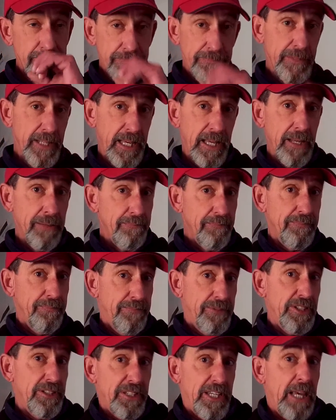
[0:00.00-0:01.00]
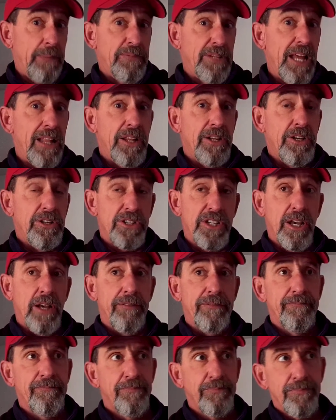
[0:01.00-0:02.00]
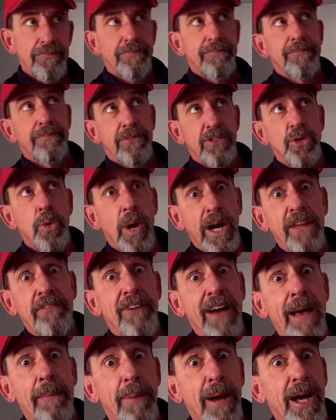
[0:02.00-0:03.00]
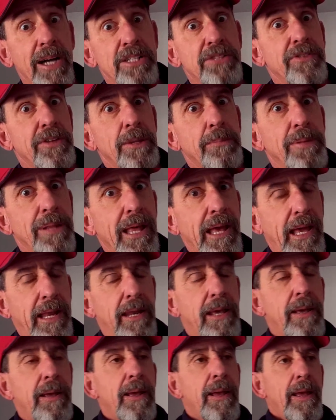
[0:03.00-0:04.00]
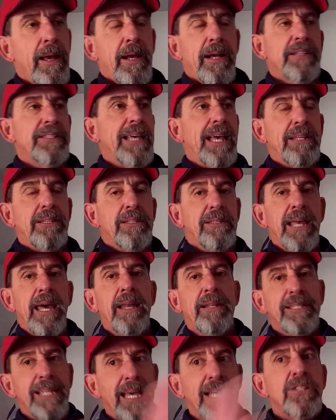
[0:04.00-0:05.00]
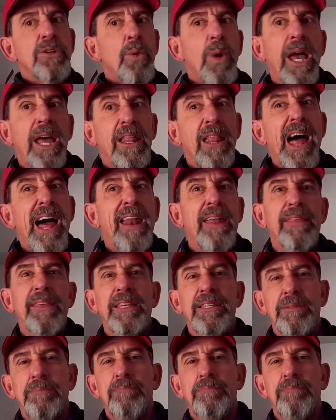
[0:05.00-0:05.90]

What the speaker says: and just keep telling yourself, 25 bucks for the plane, because that takes away a lot of these